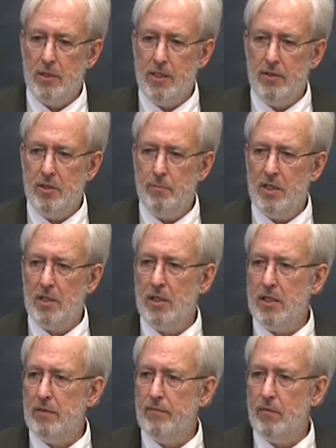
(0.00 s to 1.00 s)

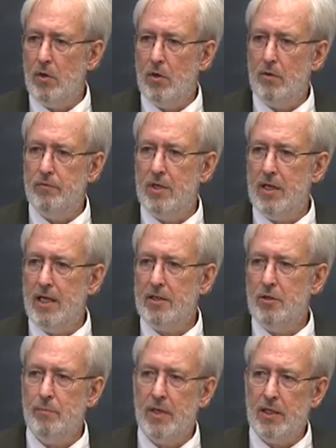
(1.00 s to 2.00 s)
intimately involved in
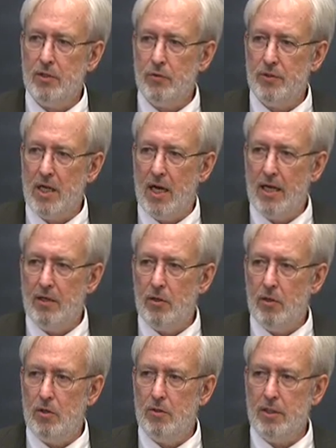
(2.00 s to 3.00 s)
ecumenical
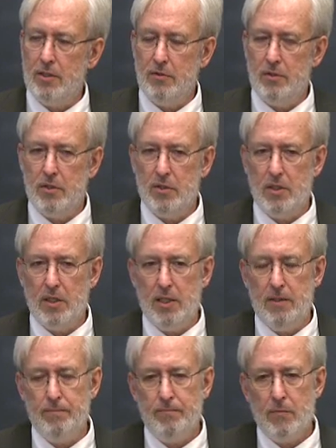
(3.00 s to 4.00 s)
dialogue in the
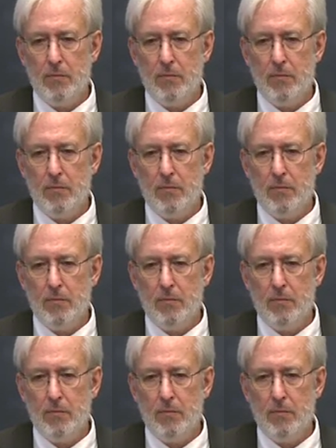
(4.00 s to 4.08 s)
city,